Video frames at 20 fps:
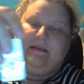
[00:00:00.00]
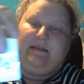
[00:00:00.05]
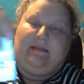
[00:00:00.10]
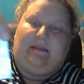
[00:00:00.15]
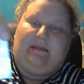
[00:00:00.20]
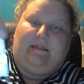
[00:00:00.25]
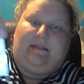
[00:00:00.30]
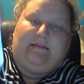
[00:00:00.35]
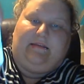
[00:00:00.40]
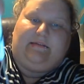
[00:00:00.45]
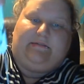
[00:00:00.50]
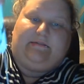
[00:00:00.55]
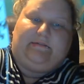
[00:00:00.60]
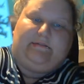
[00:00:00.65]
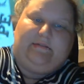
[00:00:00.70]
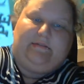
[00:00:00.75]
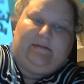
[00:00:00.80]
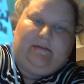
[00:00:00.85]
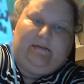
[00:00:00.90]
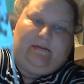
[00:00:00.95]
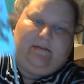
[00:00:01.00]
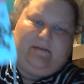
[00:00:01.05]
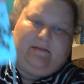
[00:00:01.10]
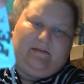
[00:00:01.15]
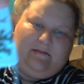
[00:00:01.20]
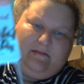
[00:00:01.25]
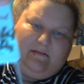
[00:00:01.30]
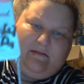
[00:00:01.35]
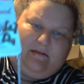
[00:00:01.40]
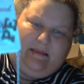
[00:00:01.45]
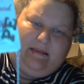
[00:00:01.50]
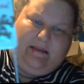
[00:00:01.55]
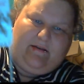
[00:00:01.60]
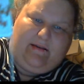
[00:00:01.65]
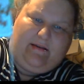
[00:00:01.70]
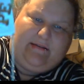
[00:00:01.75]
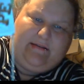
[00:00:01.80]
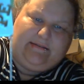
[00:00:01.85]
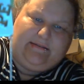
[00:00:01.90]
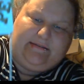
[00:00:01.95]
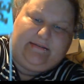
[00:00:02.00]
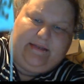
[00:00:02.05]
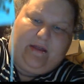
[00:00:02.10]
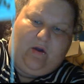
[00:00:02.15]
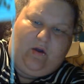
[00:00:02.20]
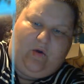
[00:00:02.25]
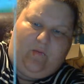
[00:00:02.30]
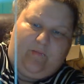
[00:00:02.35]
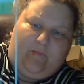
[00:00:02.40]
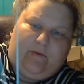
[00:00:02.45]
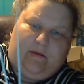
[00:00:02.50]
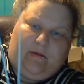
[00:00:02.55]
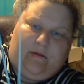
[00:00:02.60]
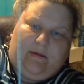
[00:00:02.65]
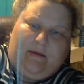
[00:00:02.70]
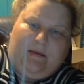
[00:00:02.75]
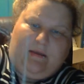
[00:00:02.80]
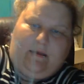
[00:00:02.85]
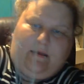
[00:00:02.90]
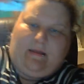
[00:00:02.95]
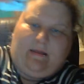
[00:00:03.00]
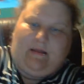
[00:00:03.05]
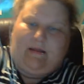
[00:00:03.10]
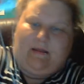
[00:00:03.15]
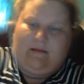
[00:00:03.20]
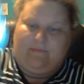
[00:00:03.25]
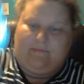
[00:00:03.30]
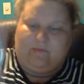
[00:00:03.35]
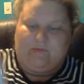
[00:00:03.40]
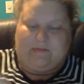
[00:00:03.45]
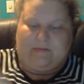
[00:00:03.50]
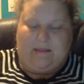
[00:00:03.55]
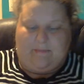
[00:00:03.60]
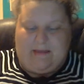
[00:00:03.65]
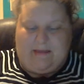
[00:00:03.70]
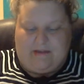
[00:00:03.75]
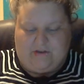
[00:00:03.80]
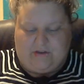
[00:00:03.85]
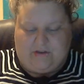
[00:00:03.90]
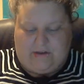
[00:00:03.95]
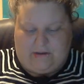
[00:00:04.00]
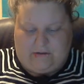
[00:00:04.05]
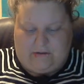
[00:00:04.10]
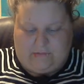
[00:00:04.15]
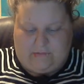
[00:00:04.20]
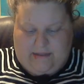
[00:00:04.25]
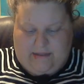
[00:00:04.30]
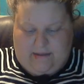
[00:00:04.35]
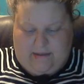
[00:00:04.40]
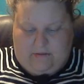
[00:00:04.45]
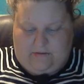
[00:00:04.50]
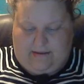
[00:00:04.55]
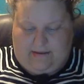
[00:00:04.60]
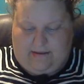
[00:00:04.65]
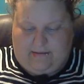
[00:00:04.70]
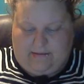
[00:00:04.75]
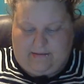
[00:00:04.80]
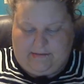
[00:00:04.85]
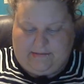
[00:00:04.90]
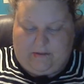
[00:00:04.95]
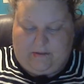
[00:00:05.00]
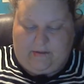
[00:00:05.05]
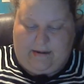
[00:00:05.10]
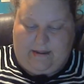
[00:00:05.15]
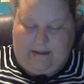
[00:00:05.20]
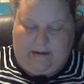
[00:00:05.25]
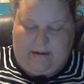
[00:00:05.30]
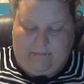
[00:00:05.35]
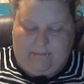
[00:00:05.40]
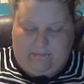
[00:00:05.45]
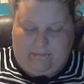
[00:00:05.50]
It is earrings that say hope, and it comes with a matching tangled necklace. Hold on.